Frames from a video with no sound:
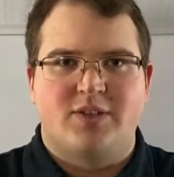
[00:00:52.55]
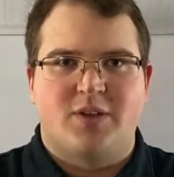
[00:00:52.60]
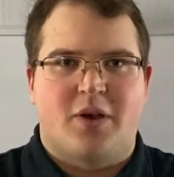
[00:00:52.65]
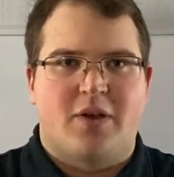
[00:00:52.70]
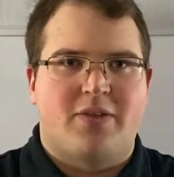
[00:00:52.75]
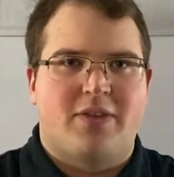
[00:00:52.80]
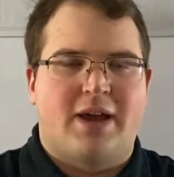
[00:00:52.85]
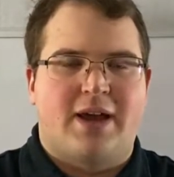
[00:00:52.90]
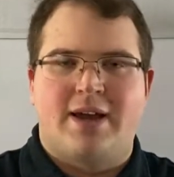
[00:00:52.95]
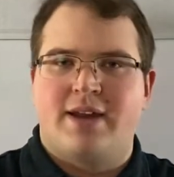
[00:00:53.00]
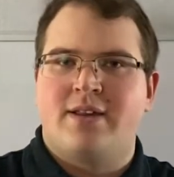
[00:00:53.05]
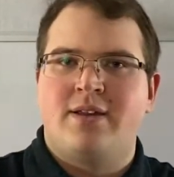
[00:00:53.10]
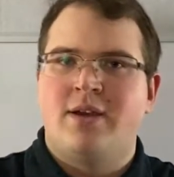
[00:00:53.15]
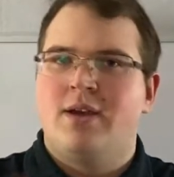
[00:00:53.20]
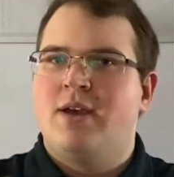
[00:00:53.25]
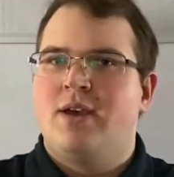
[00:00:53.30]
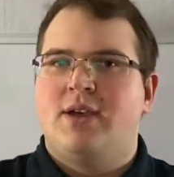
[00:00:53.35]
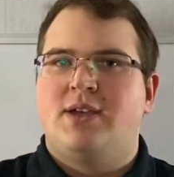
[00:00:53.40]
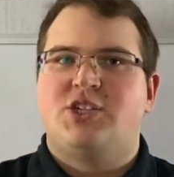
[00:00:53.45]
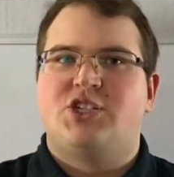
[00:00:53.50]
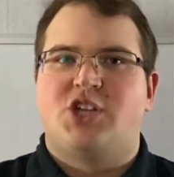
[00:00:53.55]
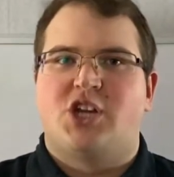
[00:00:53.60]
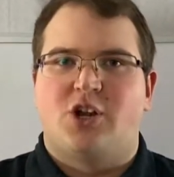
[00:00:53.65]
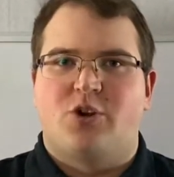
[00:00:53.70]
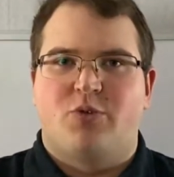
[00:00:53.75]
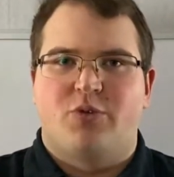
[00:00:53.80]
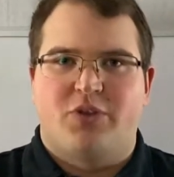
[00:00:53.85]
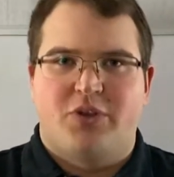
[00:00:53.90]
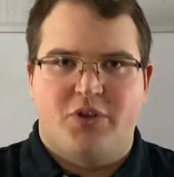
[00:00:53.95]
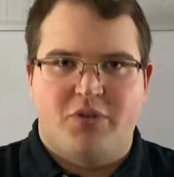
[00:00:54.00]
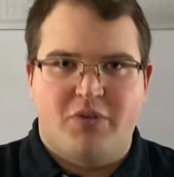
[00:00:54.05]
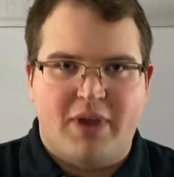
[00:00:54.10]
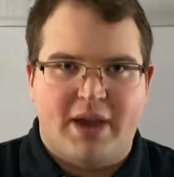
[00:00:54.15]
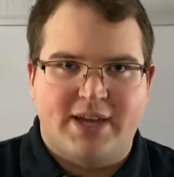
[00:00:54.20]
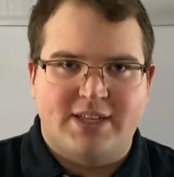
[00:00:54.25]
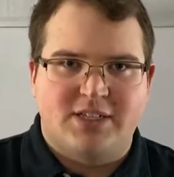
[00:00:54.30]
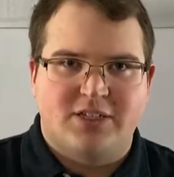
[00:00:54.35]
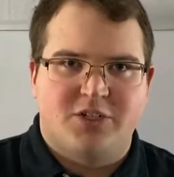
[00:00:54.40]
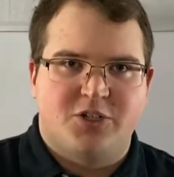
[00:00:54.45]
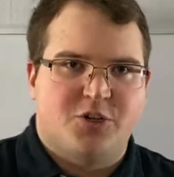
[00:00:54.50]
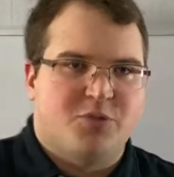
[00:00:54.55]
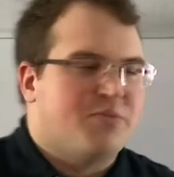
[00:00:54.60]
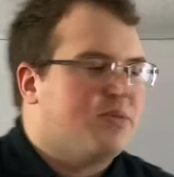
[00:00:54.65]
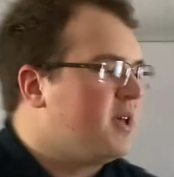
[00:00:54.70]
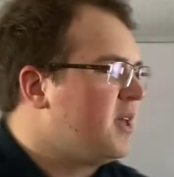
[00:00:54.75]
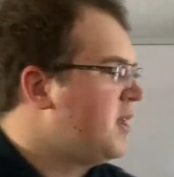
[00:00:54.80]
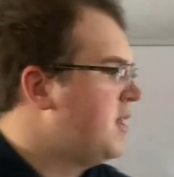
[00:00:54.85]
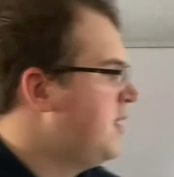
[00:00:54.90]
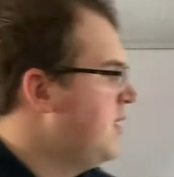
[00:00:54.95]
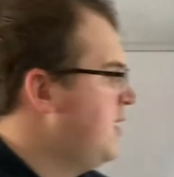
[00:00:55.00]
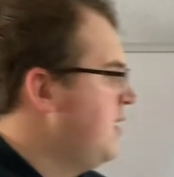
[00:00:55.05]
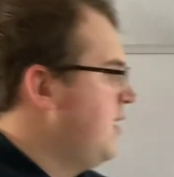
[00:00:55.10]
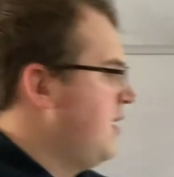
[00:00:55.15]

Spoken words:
so I thought I'd share it with you guys a little bit.